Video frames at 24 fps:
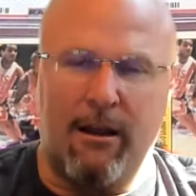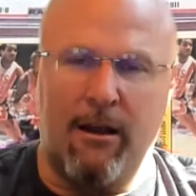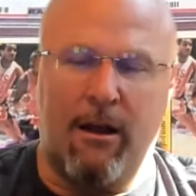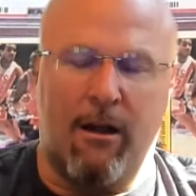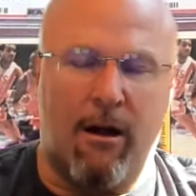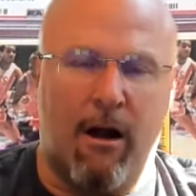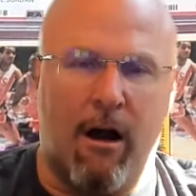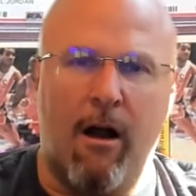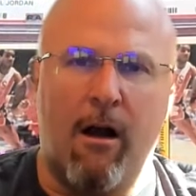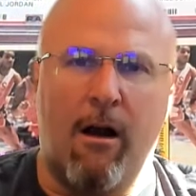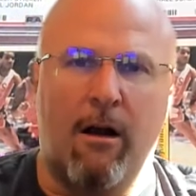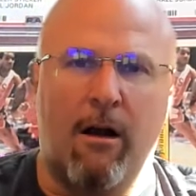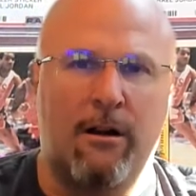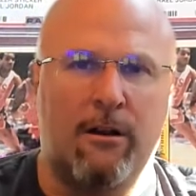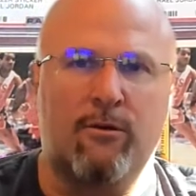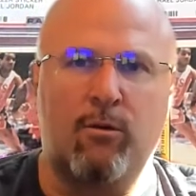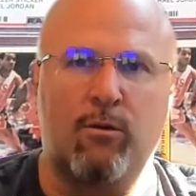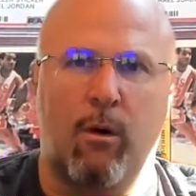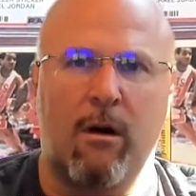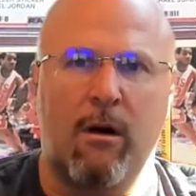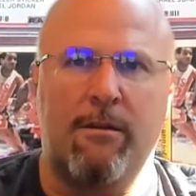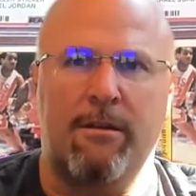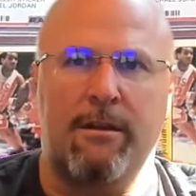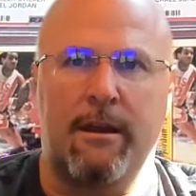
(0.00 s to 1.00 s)
card is
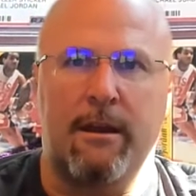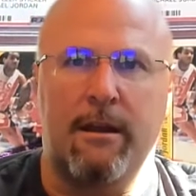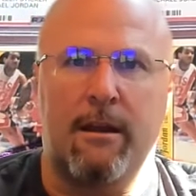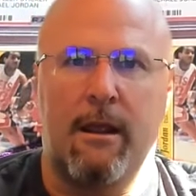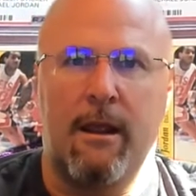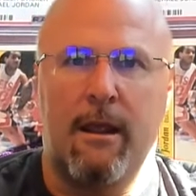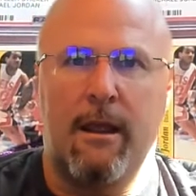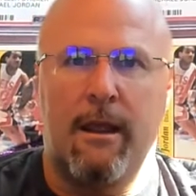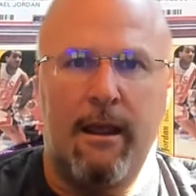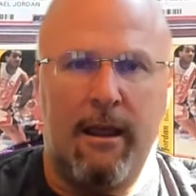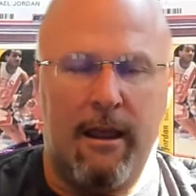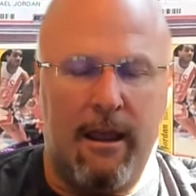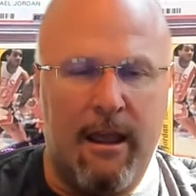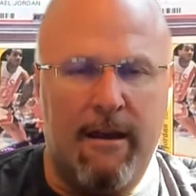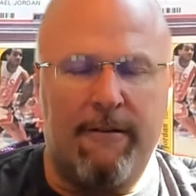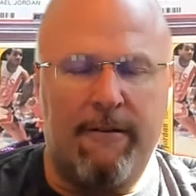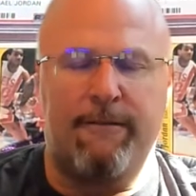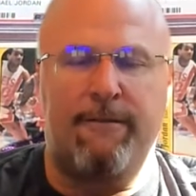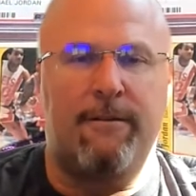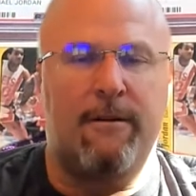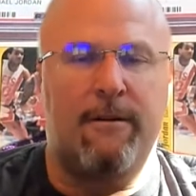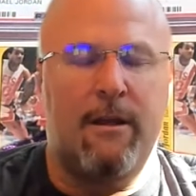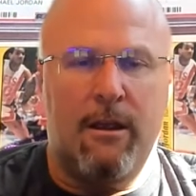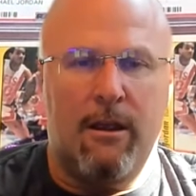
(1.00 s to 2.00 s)
worth it
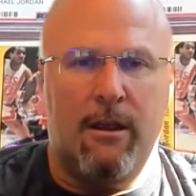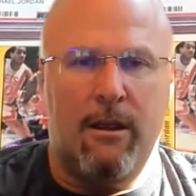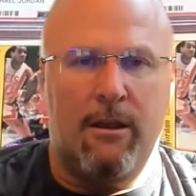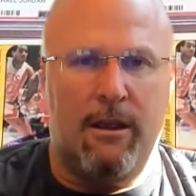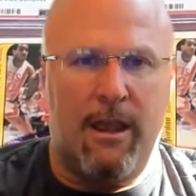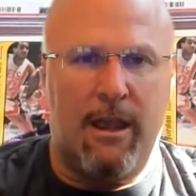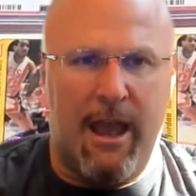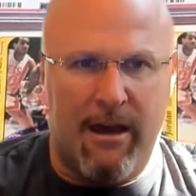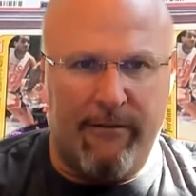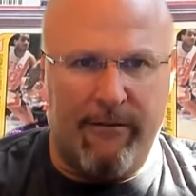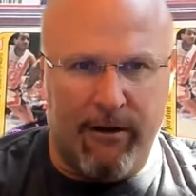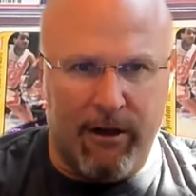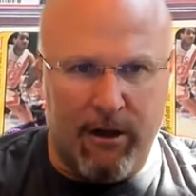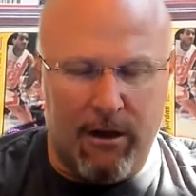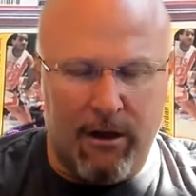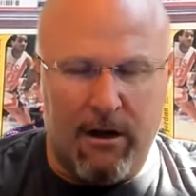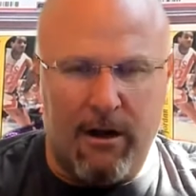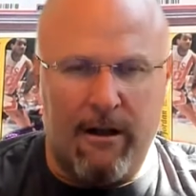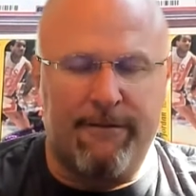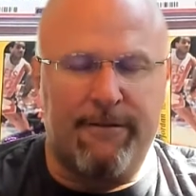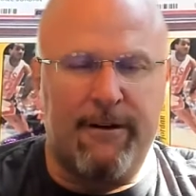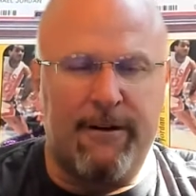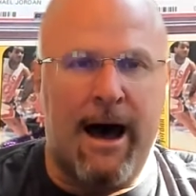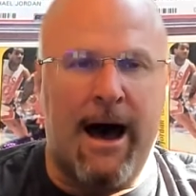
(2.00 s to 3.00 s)
if you have a good
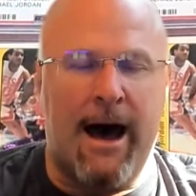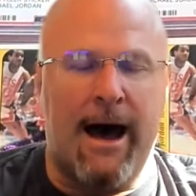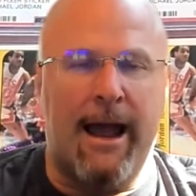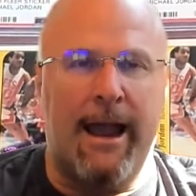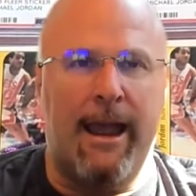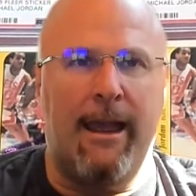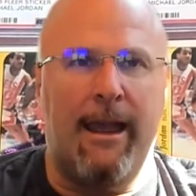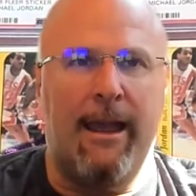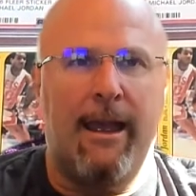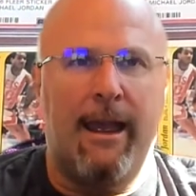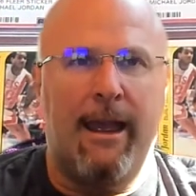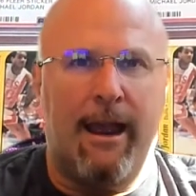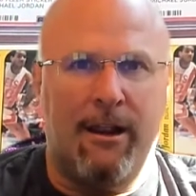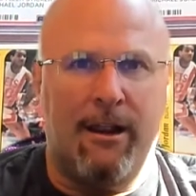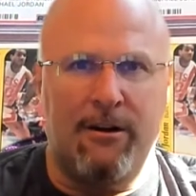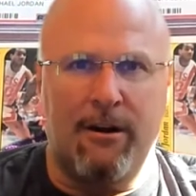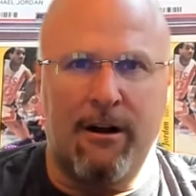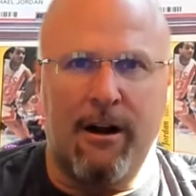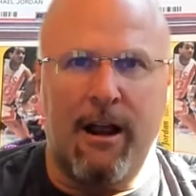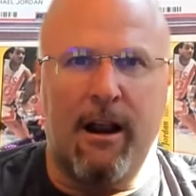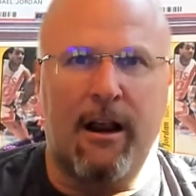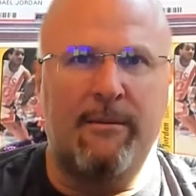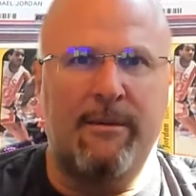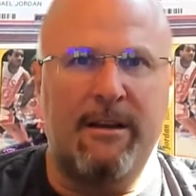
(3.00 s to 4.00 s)
enough eye, and you're
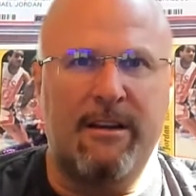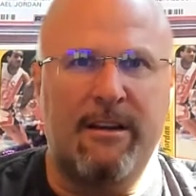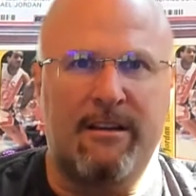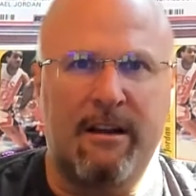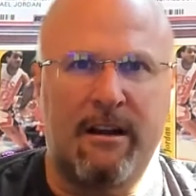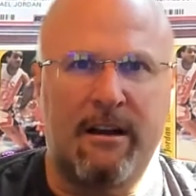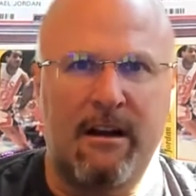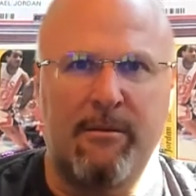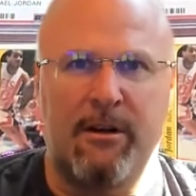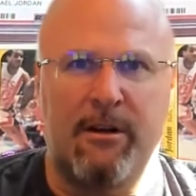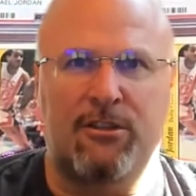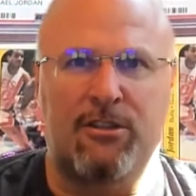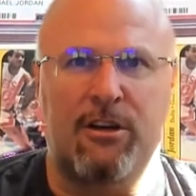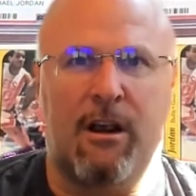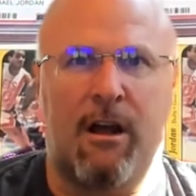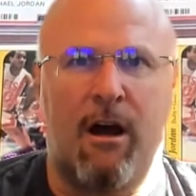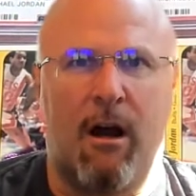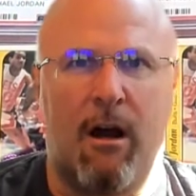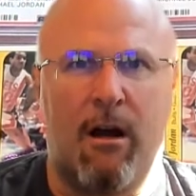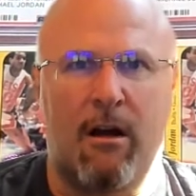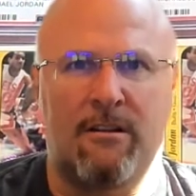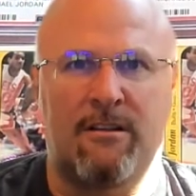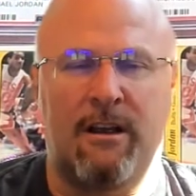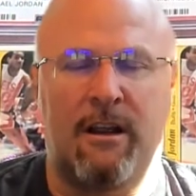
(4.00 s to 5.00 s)
not going to be sending a bunch of
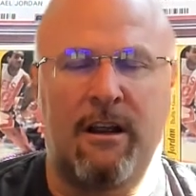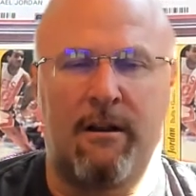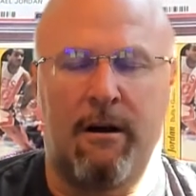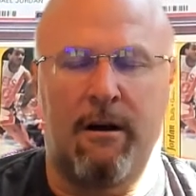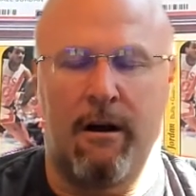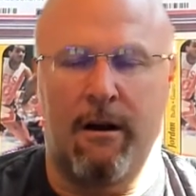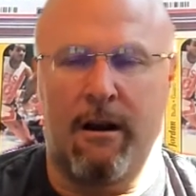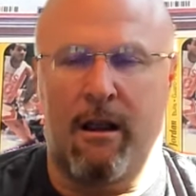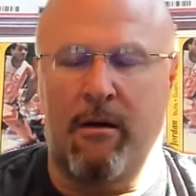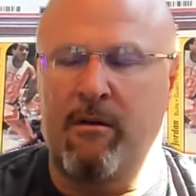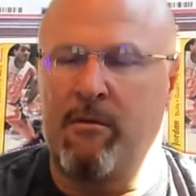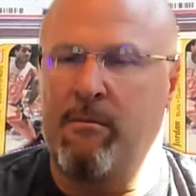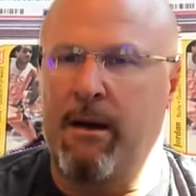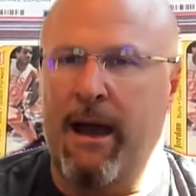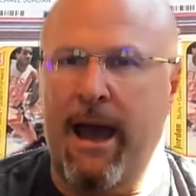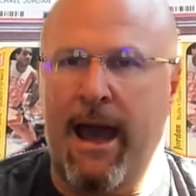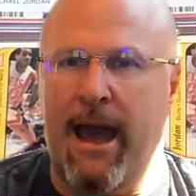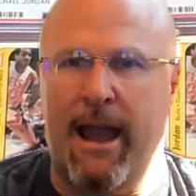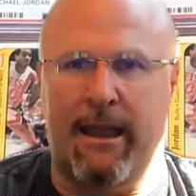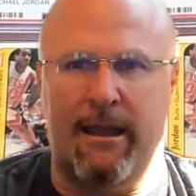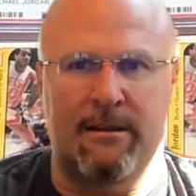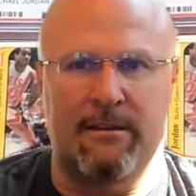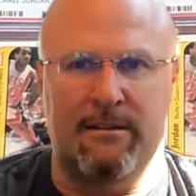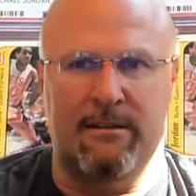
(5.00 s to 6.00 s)
cards in that are coming
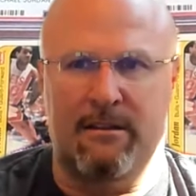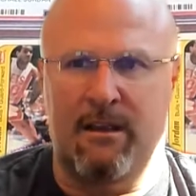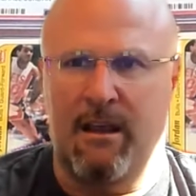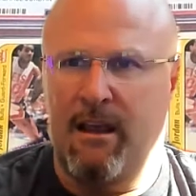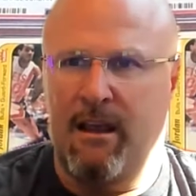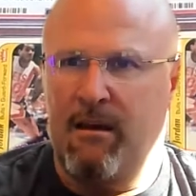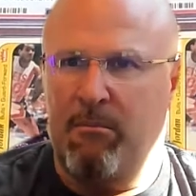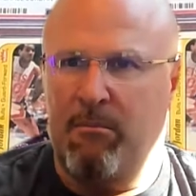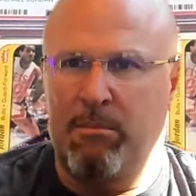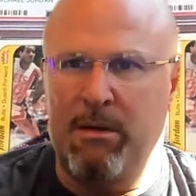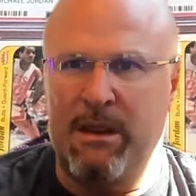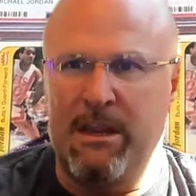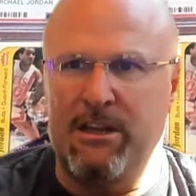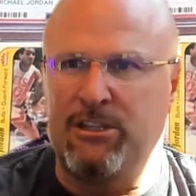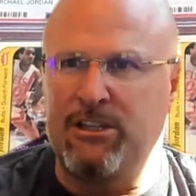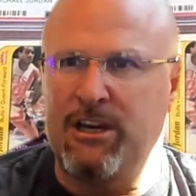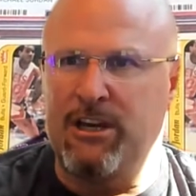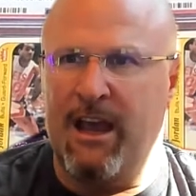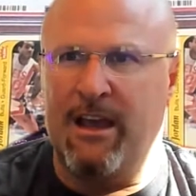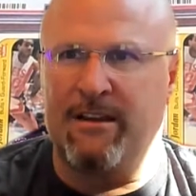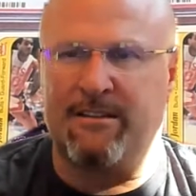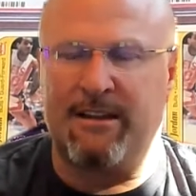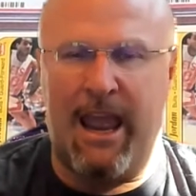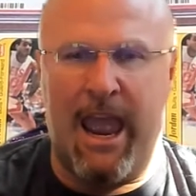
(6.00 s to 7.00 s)
back as
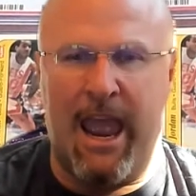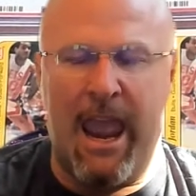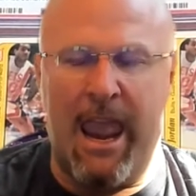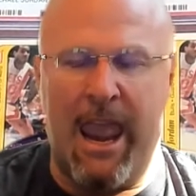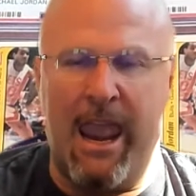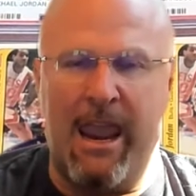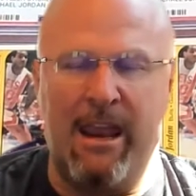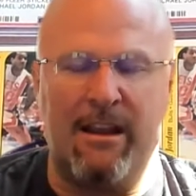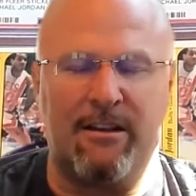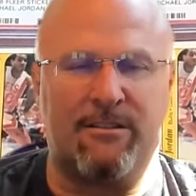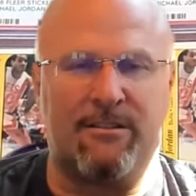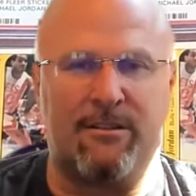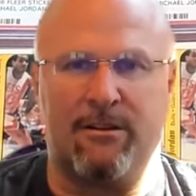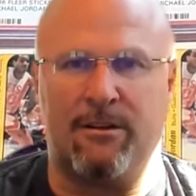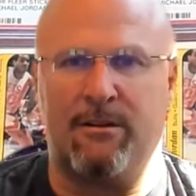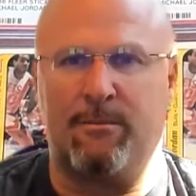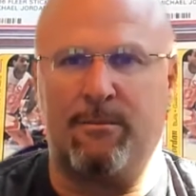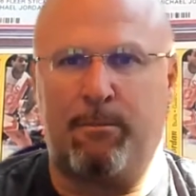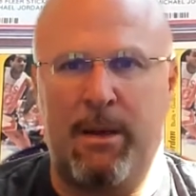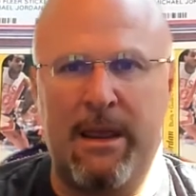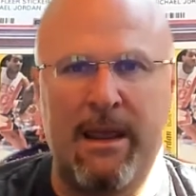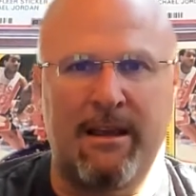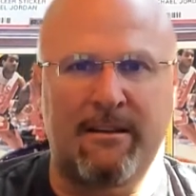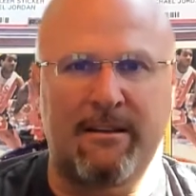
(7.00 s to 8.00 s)
BGS 8s or
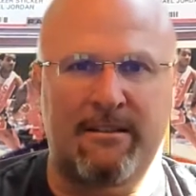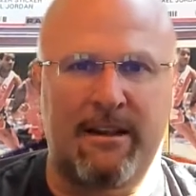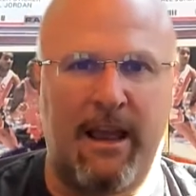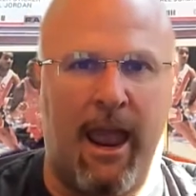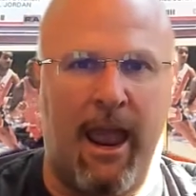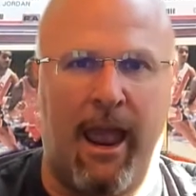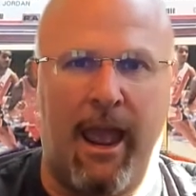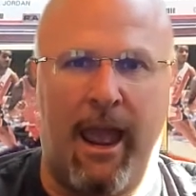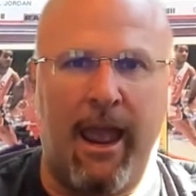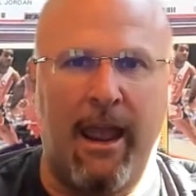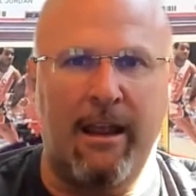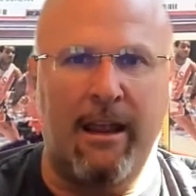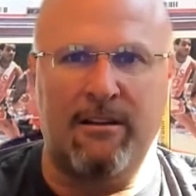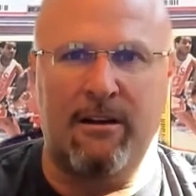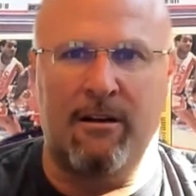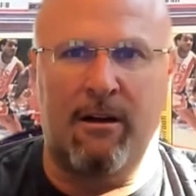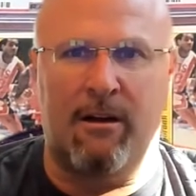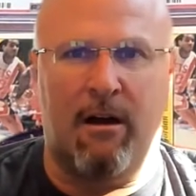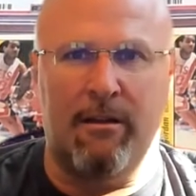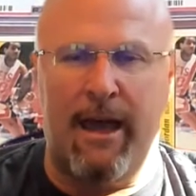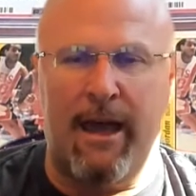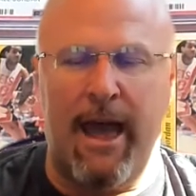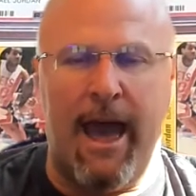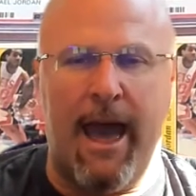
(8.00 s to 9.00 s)
PSA 8s and
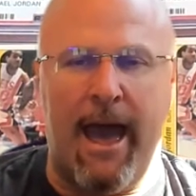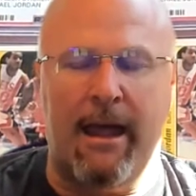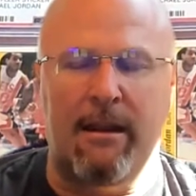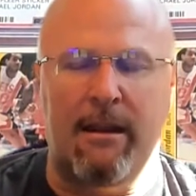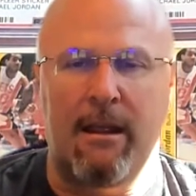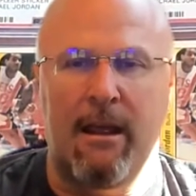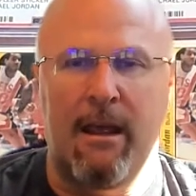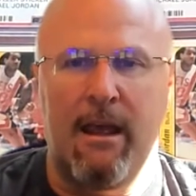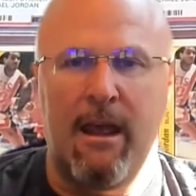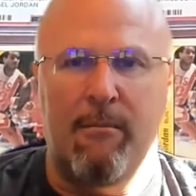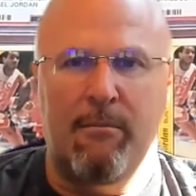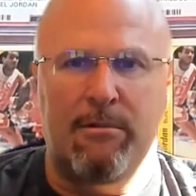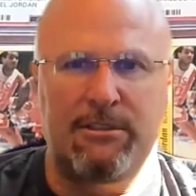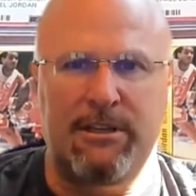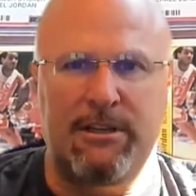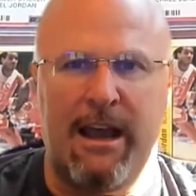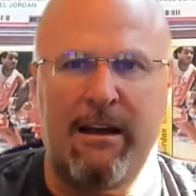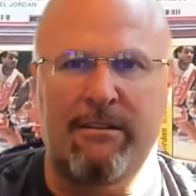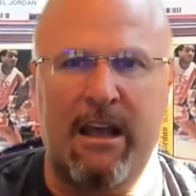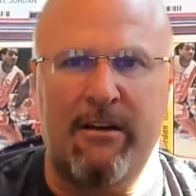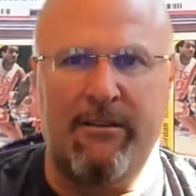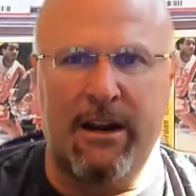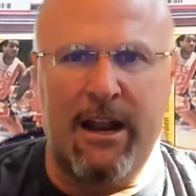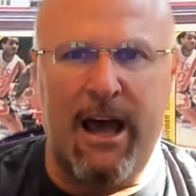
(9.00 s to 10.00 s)
all that, but you have
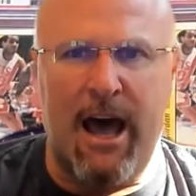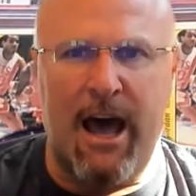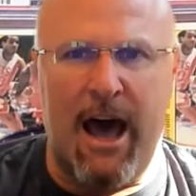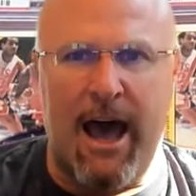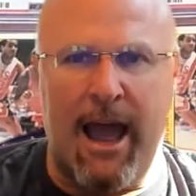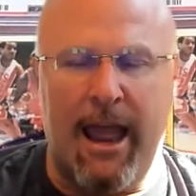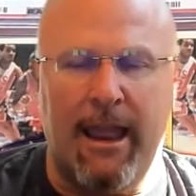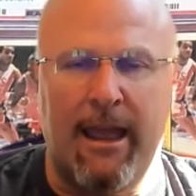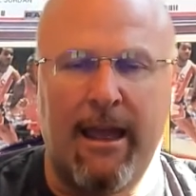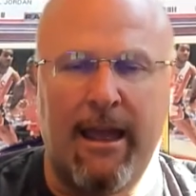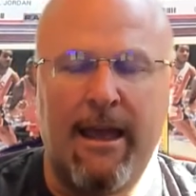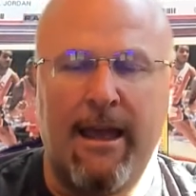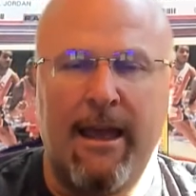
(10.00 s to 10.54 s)
to have an eye.